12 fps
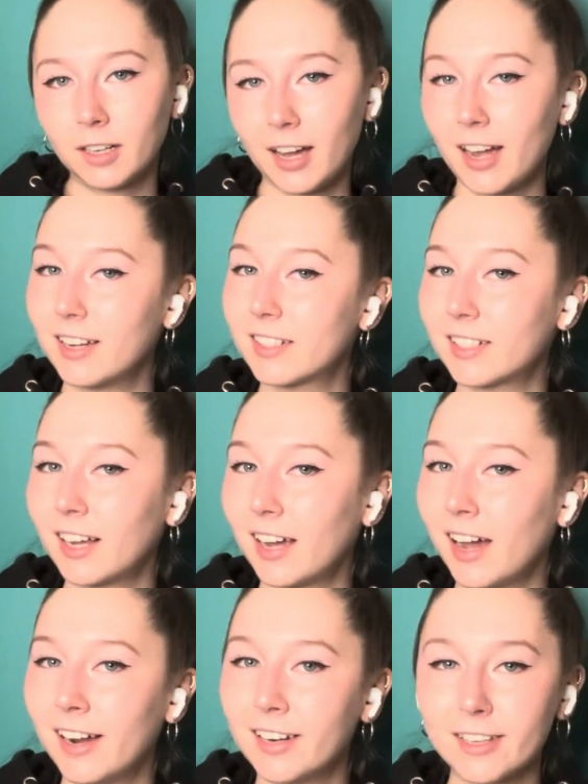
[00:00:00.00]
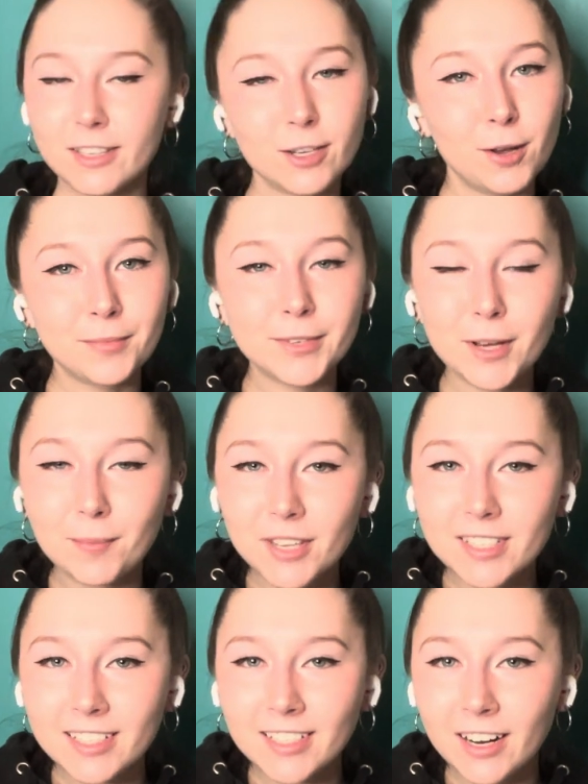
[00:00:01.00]
I guess that kind of sums up the
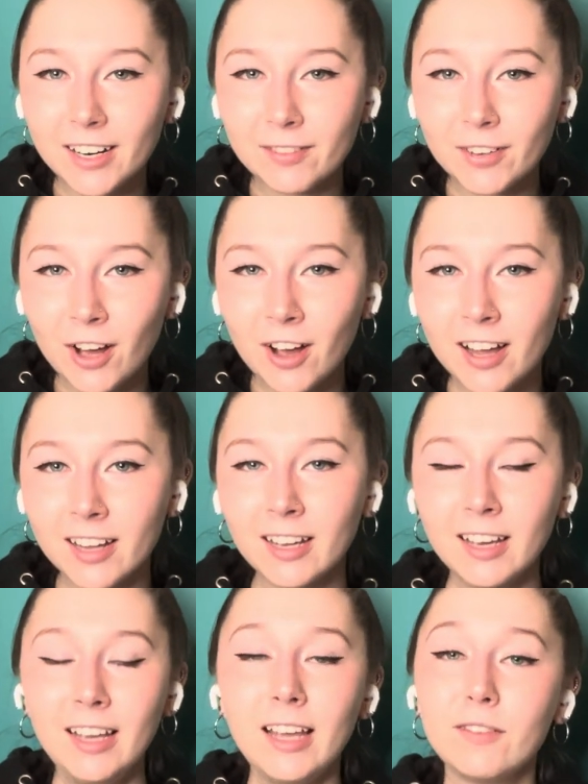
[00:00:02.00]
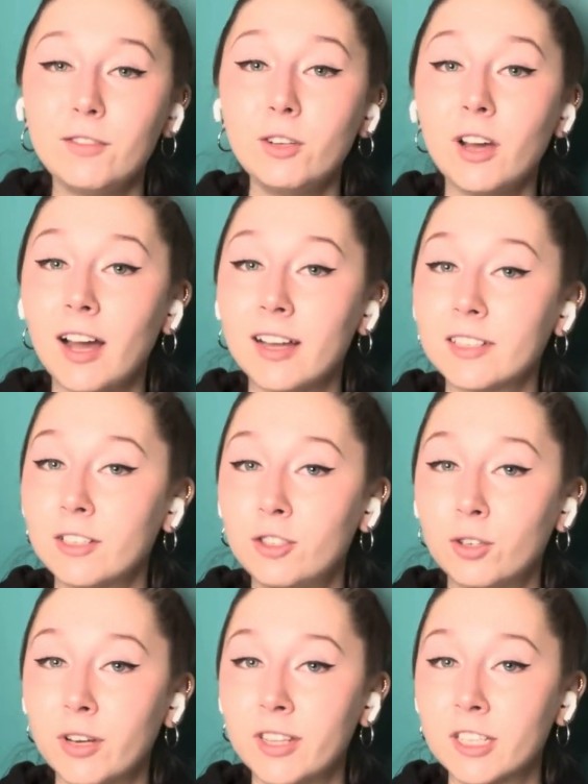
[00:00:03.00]
study vlog. If you guys
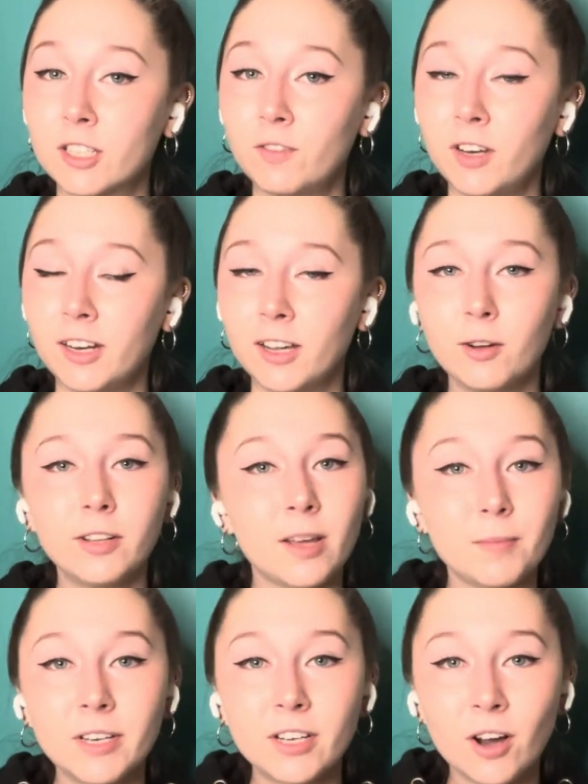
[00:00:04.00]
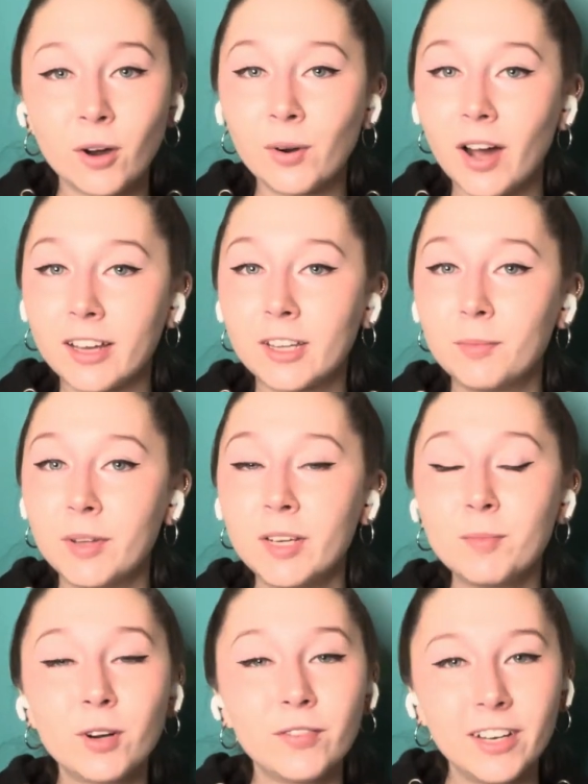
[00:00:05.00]
enjoyed this video, let me know. I can make
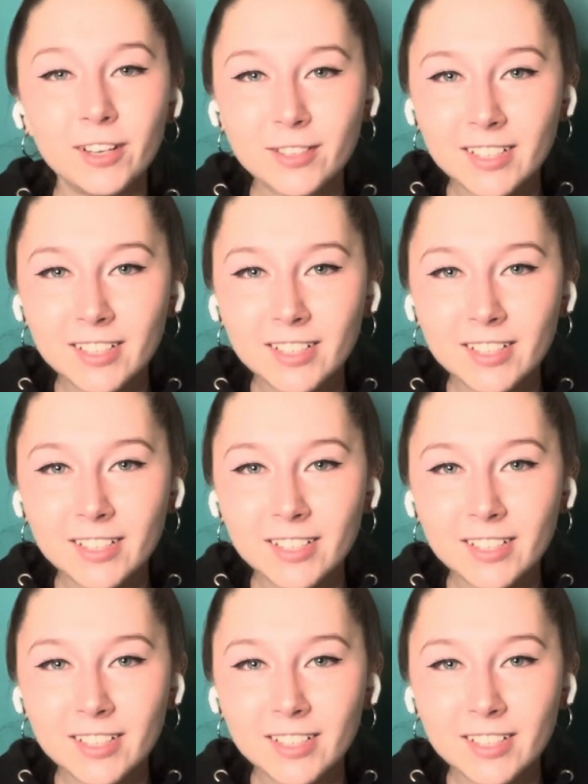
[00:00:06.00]
more videos